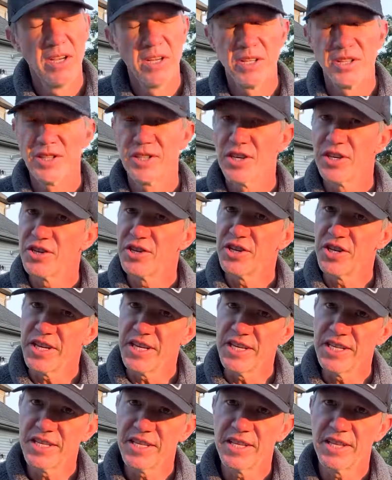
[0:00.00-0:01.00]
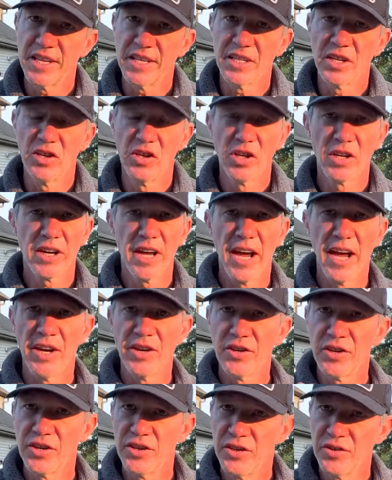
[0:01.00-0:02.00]
Such an easy thing to look at.
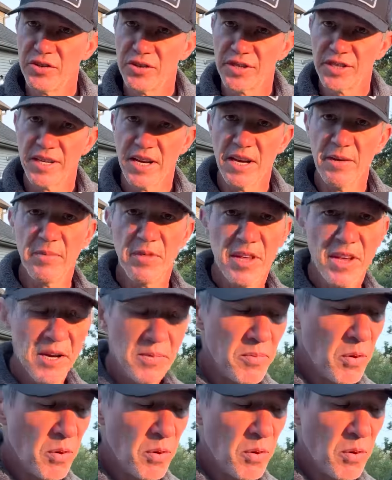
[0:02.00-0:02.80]
You can do the same thing